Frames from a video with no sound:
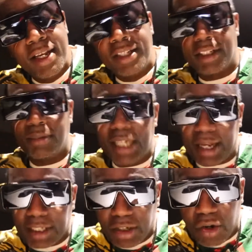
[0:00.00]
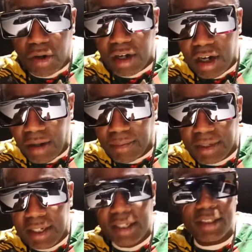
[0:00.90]
Sometimes it can go up,
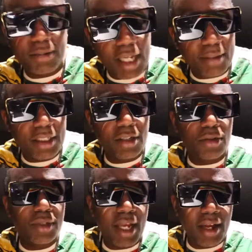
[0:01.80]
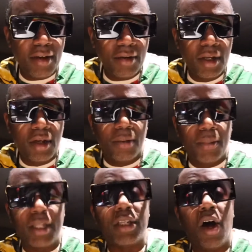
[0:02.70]
sometimes it can go down,
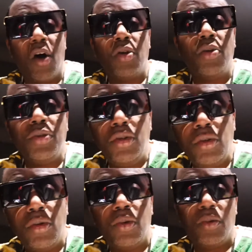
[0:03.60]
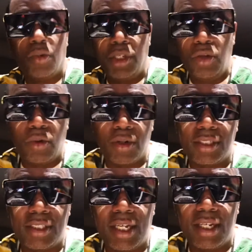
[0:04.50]
but it's all on you when you want to
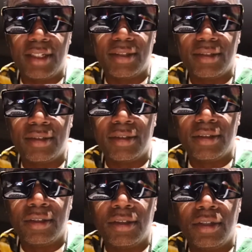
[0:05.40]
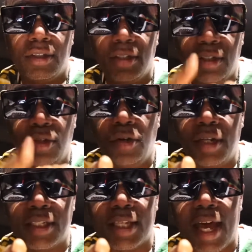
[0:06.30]
sell it. You the
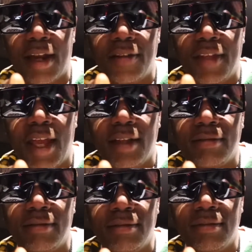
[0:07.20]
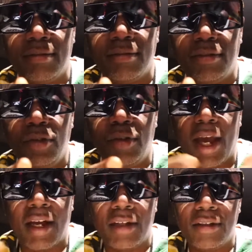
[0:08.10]
decider of that. You
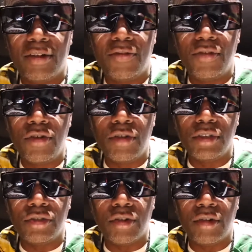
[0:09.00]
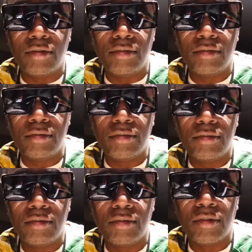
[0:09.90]
got full control
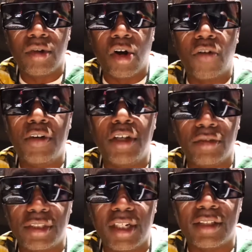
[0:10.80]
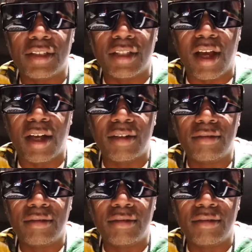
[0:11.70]
over your shares of stock.